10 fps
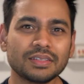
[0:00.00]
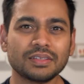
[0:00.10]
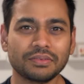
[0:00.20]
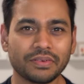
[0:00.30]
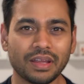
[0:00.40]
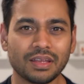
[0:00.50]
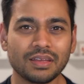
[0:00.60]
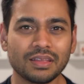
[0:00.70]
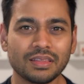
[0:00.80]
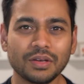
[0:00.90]
suffering
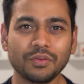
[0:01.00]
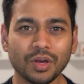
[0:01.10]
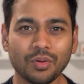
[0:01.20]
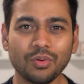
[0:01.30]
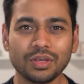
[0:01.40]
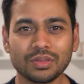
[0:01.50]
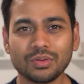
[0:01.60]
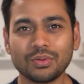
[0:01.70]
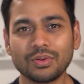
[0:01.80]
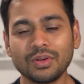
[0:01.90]
that we are going
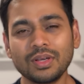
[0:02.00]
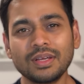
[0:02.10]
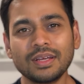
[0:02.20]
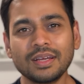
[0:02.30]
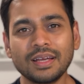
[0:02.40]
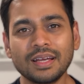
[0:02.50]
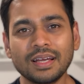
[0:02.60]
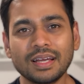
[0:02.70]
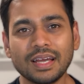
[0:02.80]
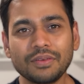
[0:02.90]
through.
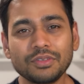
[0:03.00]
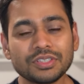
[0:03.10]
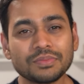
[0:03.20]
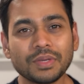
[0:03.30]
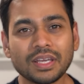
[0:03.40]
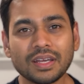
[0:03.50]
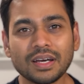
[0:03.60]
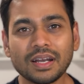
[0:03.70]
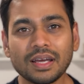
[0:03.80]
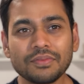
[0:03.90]
And which is making our
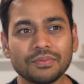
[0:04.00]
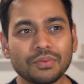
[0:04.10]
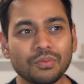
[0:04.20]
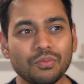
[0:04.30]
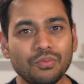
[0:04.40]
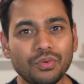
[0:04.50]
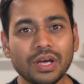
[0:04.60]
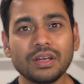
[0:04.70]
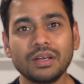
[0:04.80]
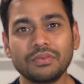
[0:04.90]
life
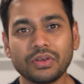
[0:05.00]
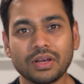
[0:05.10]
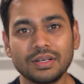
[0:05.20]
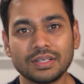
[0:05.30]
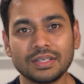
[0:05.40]
very difficult.